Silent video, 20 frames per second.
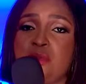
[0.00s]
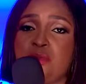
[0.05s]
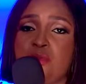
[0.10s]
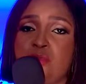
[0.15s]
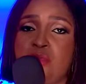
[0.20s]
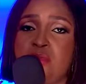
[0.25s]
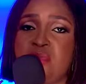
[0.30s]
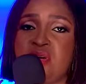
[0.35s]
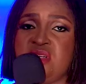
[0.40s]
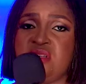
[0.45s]

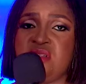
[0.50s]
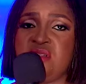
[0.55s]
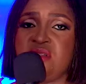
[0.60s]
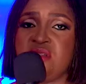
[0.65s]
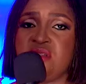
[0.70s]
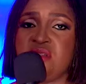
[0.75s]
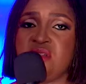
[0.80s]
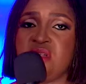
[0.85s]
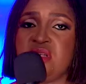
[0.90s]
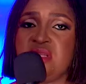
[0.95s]
woman,
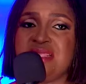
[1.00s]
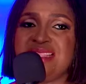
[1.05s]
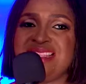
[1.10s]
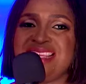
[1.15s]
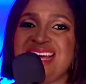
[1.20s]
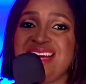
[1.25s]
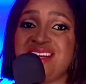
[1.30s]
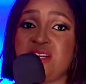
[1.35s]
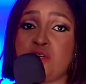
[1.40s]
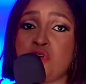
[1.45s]
the
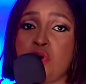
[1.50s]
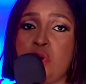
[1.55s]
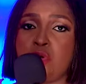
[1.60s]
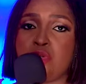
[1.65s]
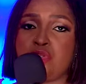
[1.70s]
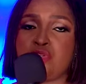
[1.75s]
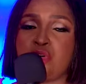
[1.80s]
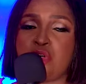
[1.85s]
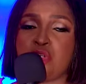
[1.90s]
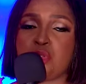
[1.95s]

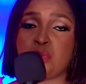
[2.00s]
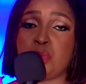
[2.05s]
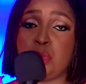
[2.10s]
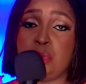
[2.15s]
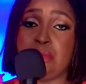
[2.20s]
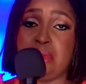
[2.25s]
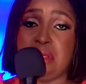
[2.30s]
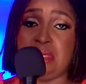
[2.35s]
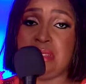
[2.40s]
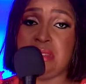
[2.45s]
adulterous
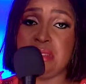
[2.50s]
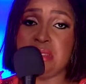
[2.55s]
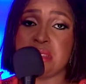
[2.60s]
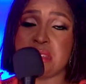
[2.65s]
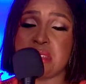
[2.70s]
woman